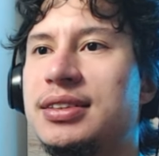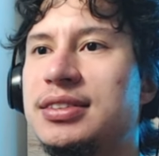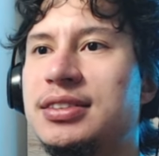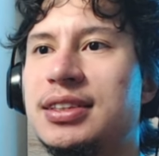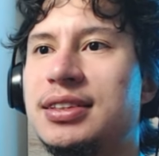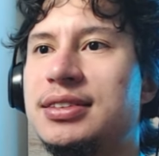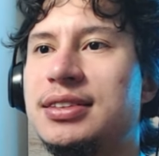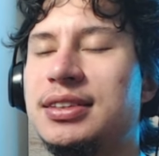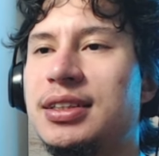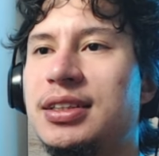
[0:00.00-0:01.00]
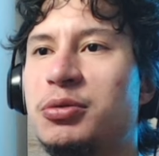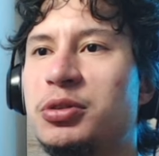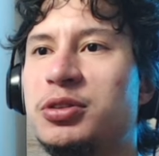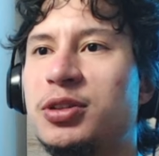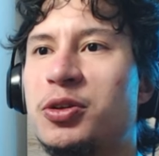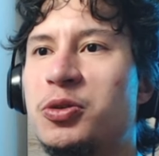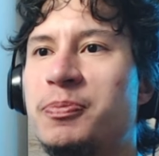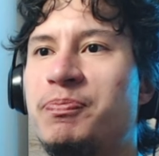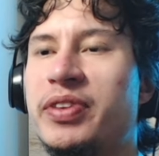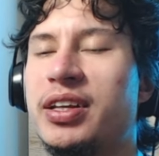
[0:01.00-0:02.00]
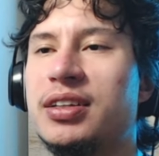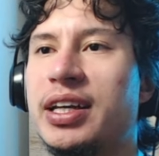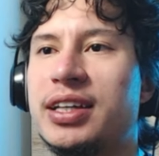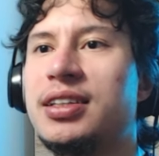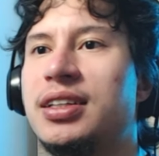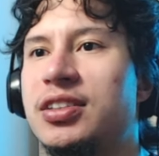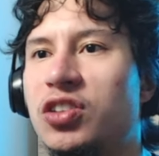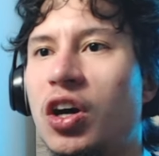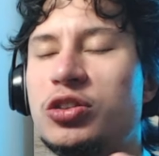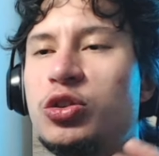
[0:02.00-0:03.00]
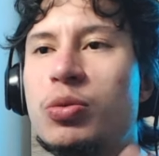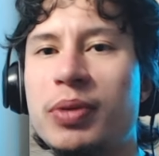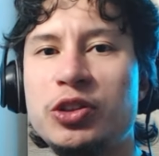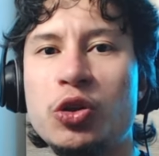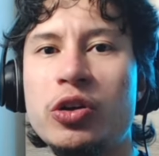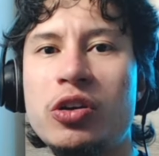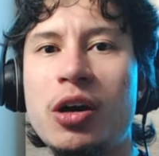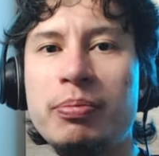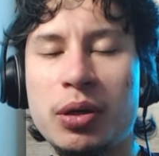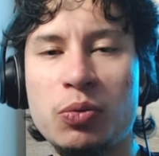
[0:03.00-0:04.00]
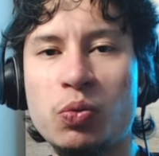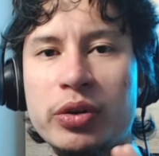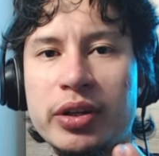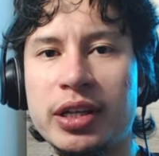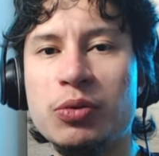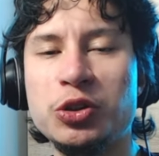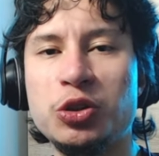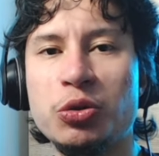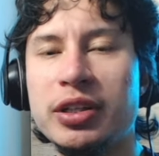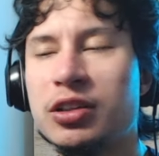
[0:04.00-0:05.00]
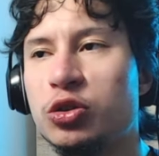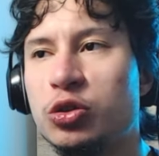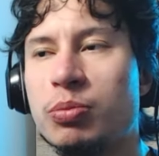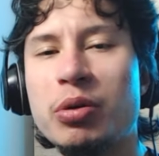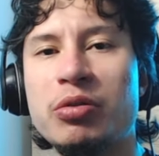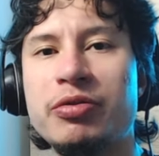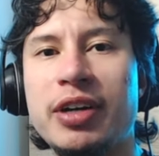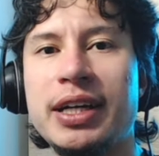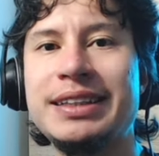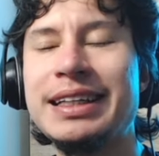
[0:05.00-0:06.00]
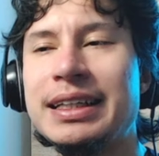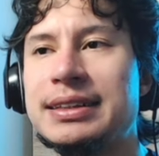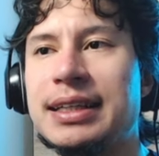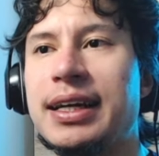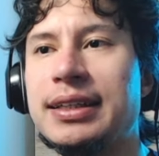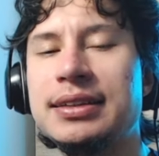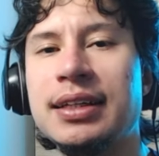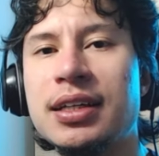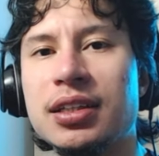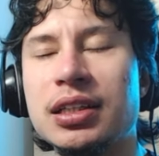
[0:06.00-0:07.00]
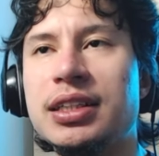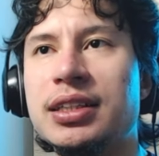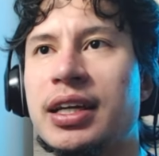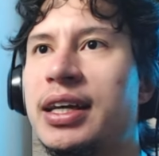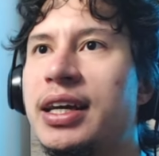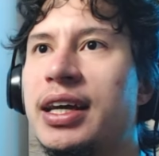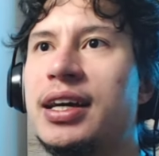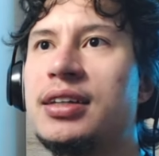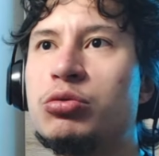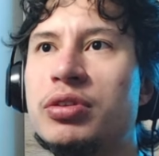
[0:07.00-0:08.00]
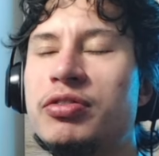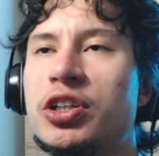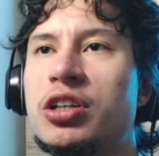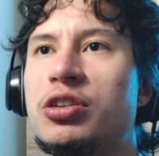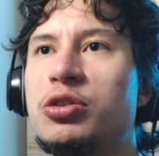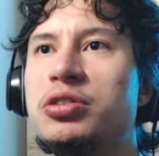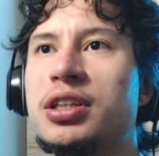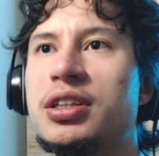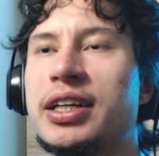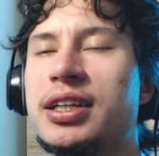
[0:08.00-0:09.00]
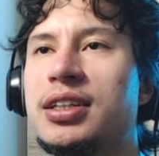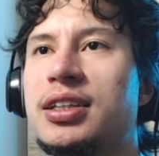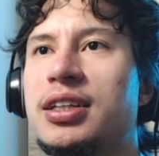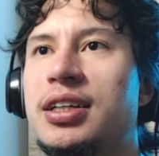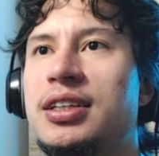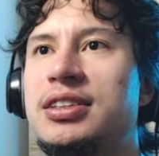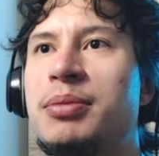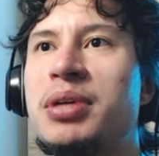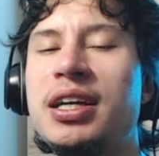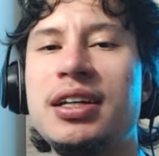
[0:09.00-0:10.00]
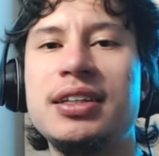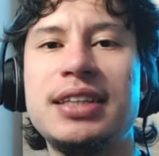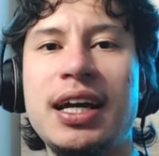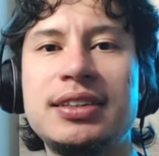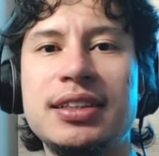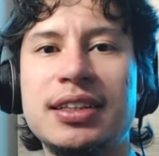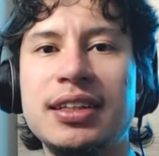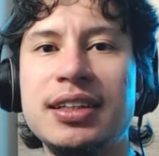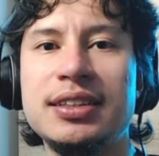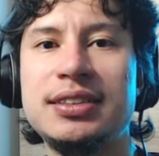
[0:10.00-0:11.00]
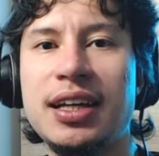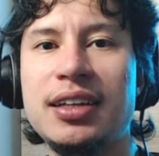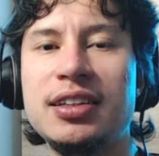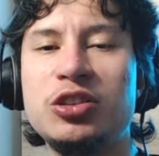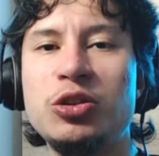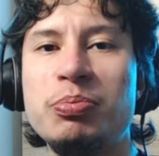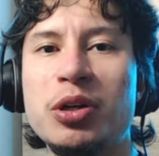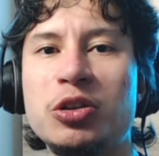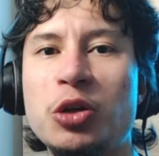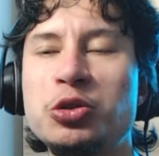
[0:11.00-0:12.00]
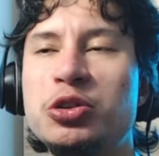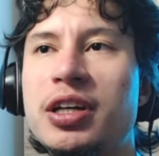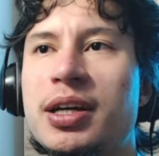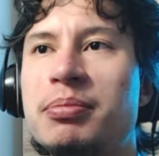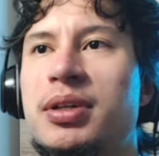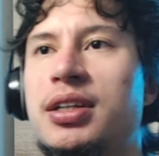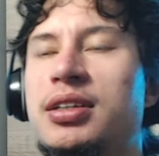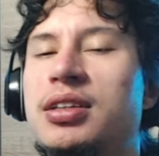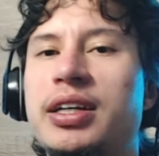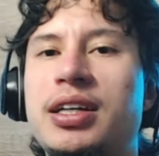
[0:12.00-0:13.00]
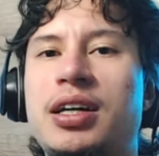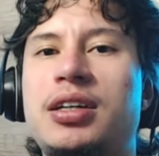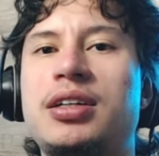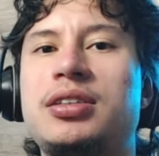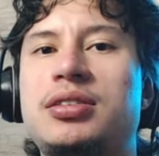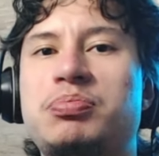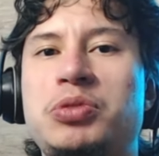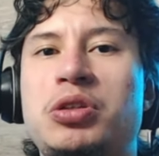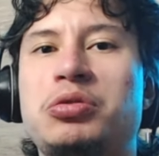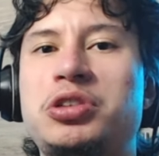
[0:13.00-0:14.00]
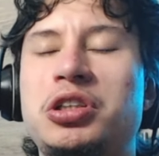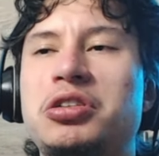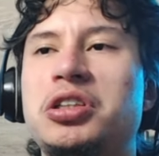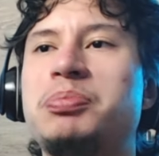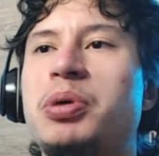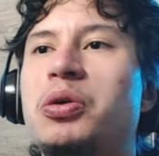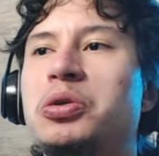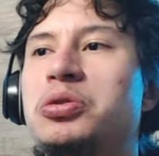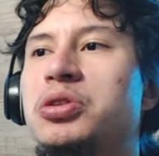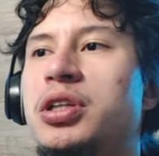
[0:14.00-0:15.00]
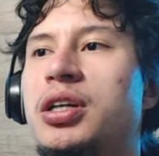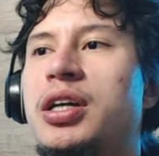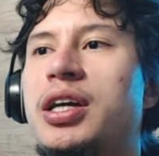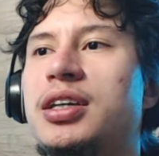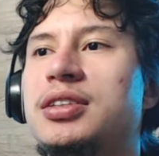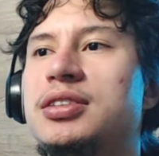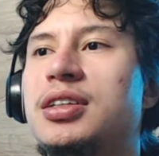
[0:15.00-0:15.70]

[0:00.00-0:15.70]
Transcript: just it was so, like, not too much going on, but what he was doing, super refined, tight, clean. And River here using like an intimidating tactic, standing super close to him, like kind of his, you know, serious pose, and